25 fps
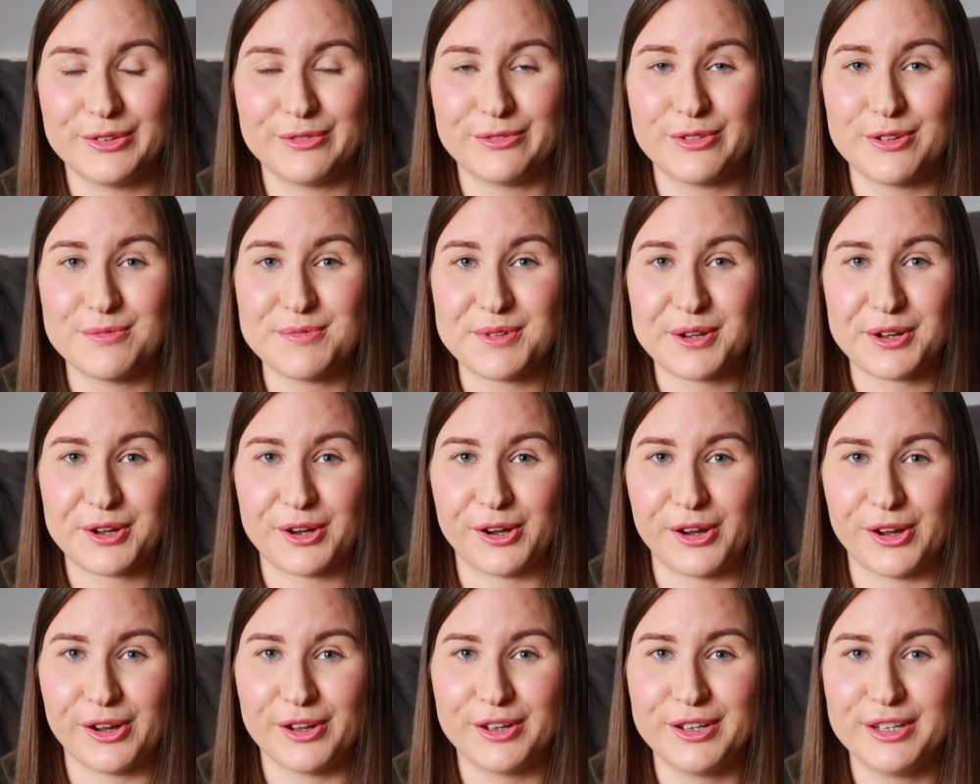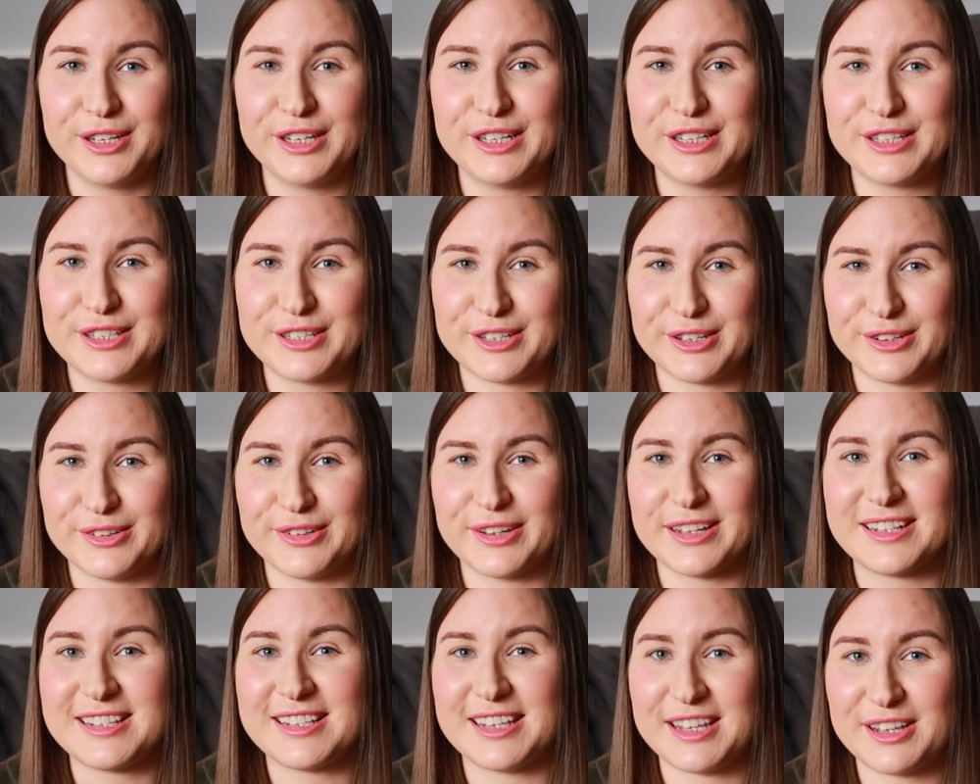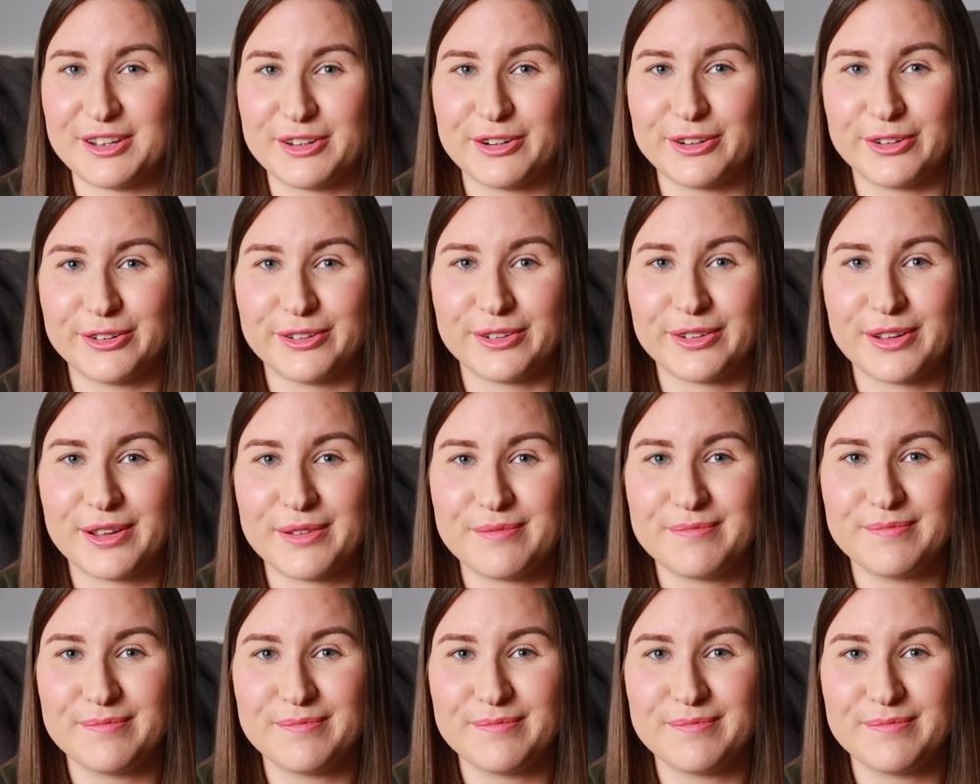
from a cot to a single